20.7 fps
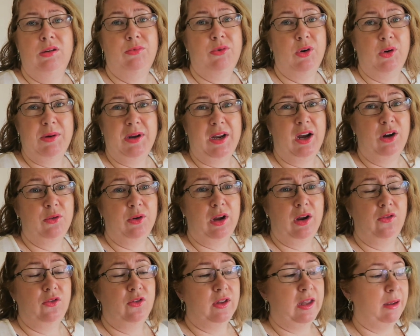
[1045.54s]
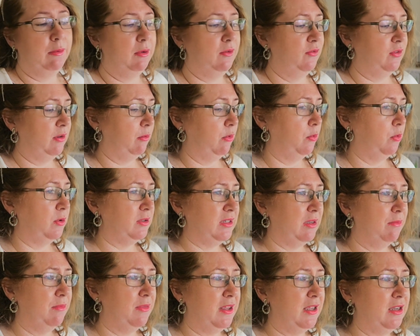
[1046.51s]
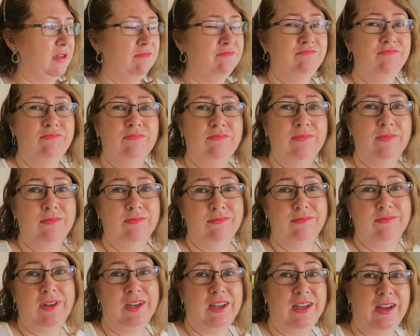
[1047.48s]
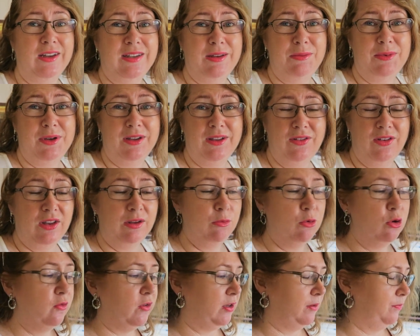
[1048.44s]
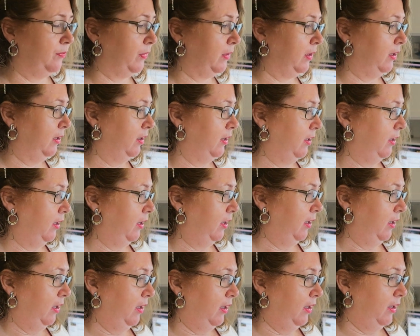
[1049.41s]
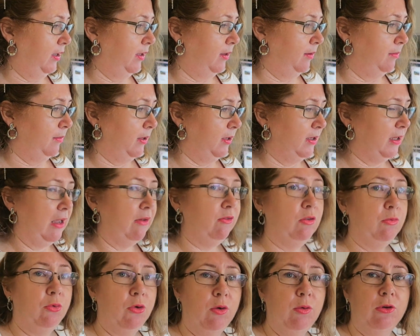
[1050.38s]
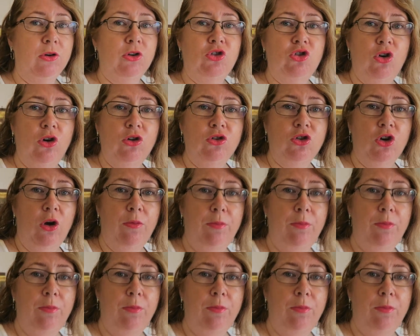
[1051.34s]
probably hungry after that if someone wants something, get something that's in the movie. Kevin will probably want a Chock